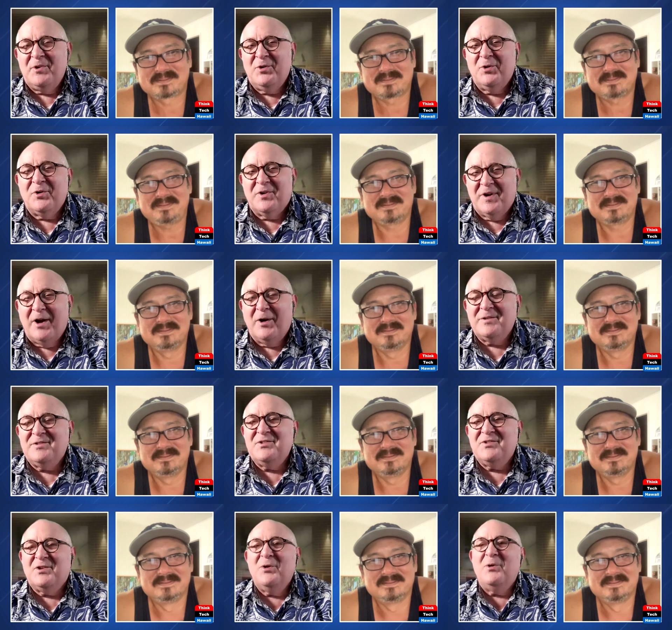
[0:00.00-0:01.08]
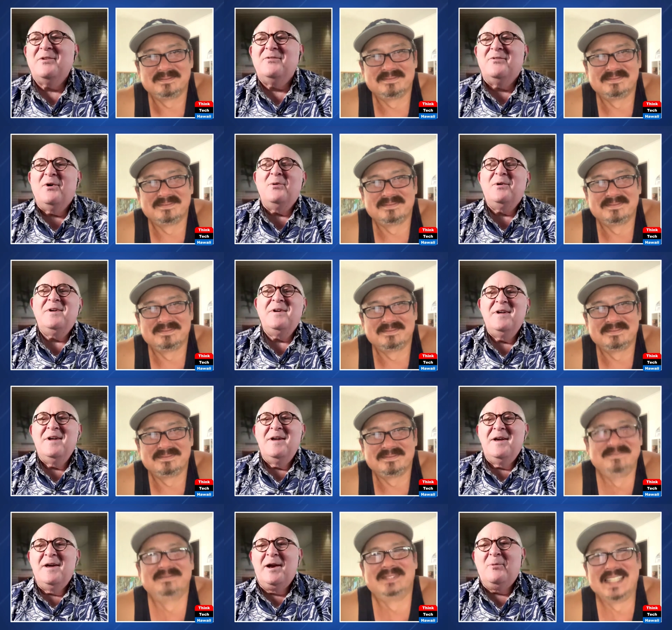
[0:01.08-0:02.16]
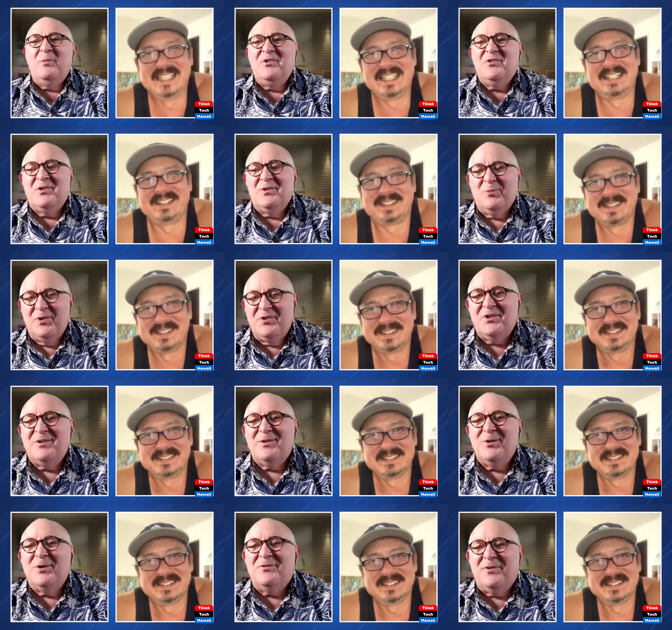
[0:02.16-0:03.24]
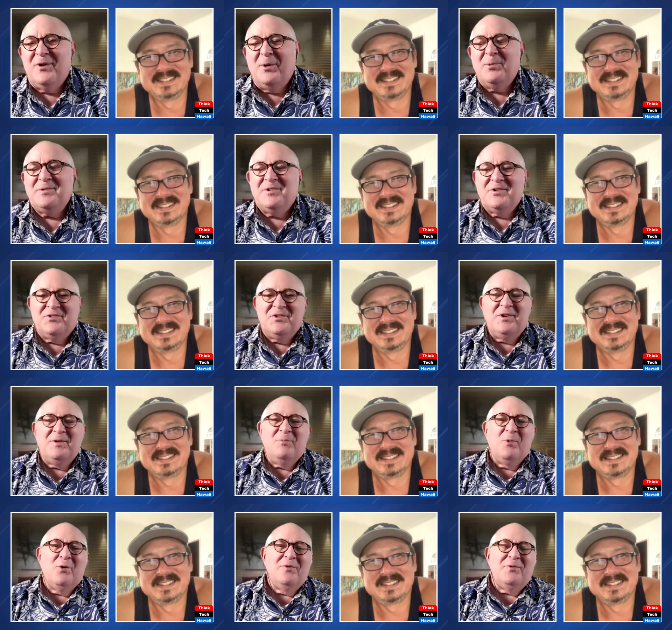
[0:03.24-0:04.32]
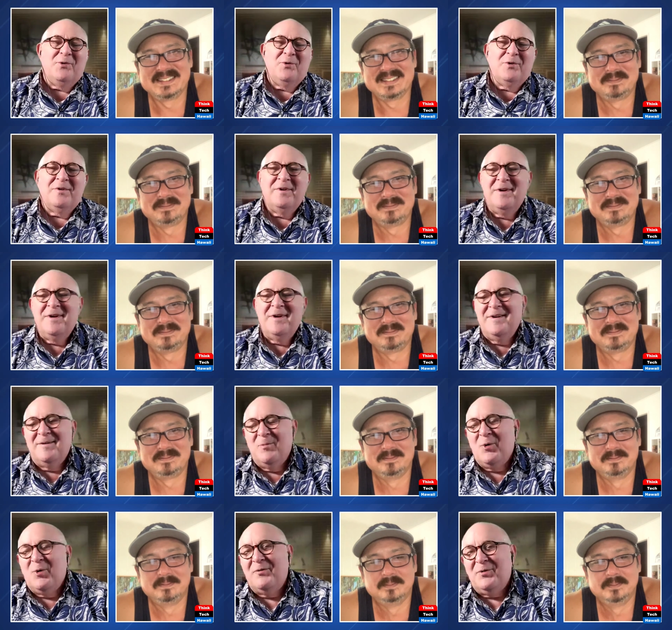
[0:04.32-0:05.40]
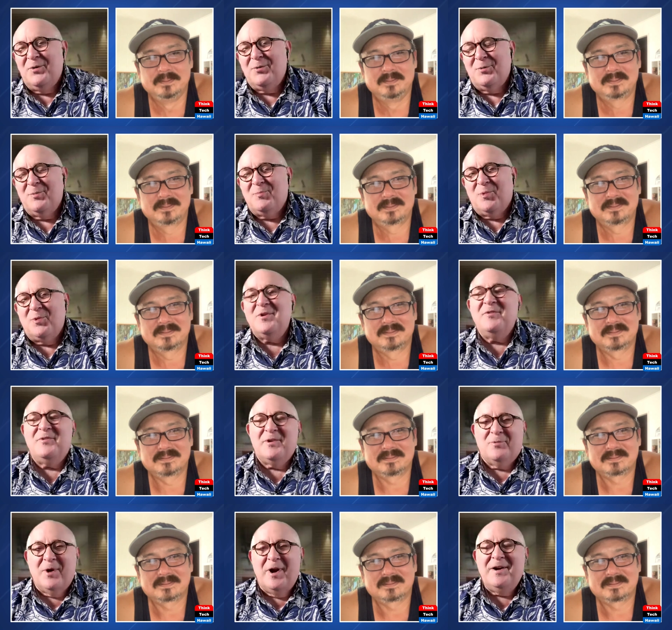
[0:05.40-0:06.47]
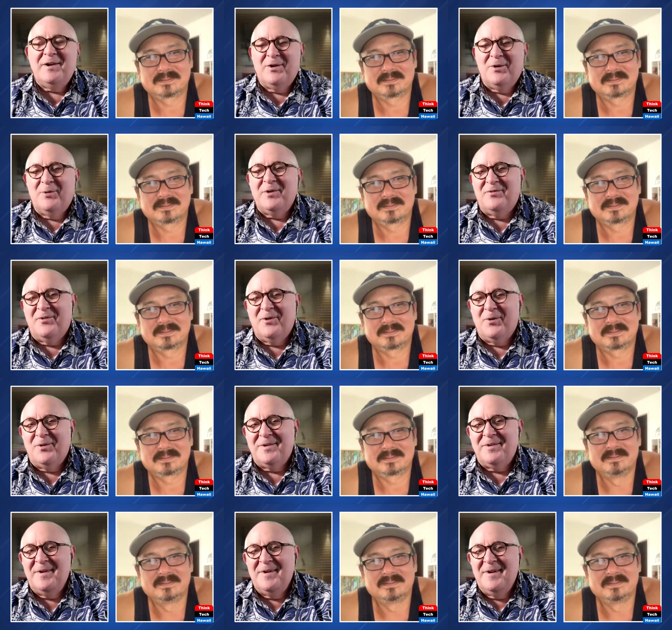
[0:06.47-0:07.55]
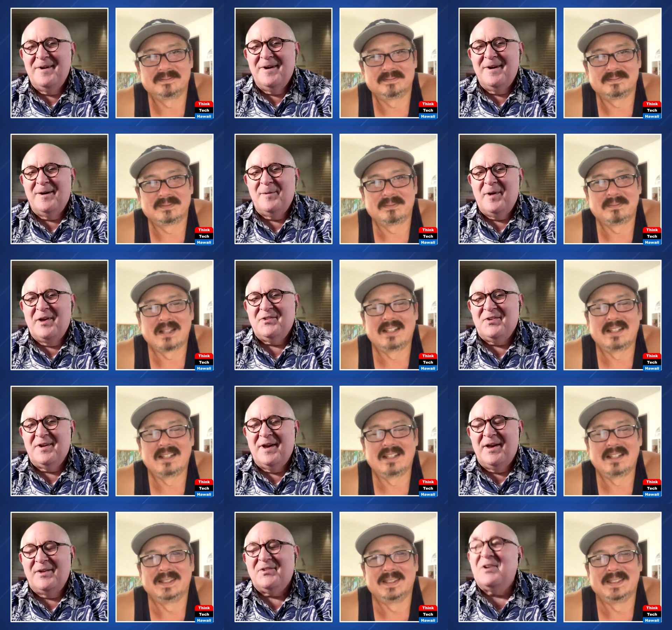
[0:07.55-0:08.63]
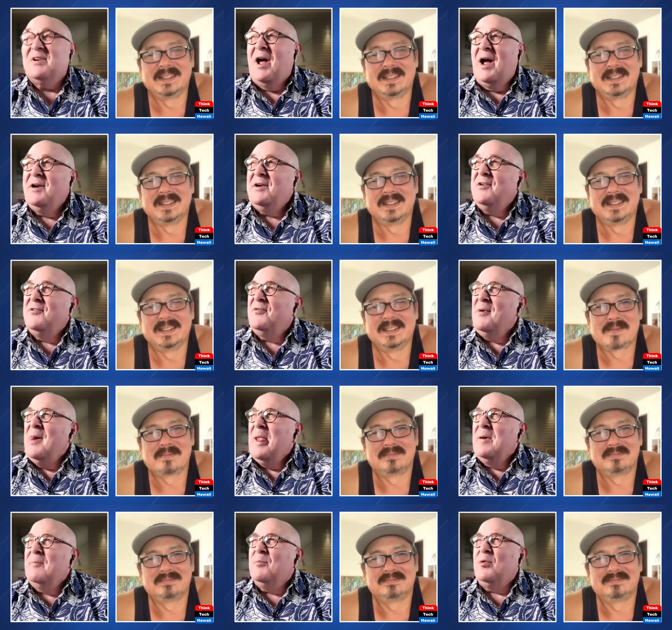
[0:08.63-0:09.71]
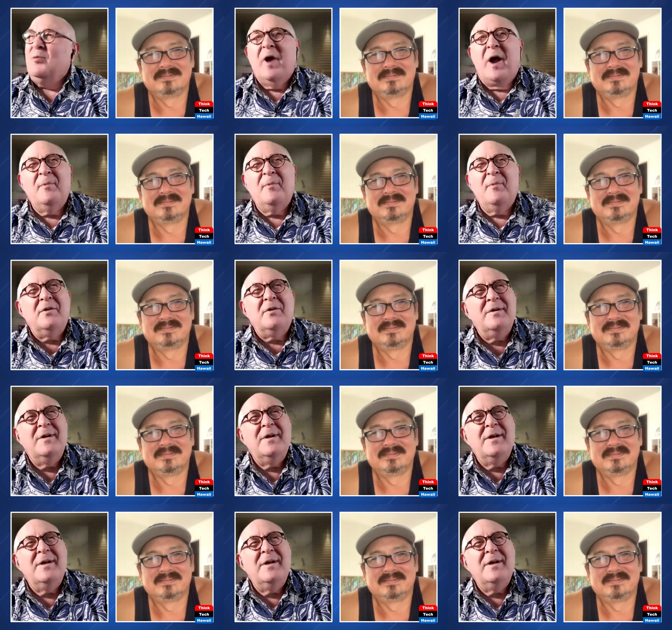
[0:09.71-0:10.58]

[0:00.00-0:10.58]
Speaker 1: in your characters going forward. And we should we should look forward to see more of your more of your prolific writing going forward uh, as a as a kind of barometer,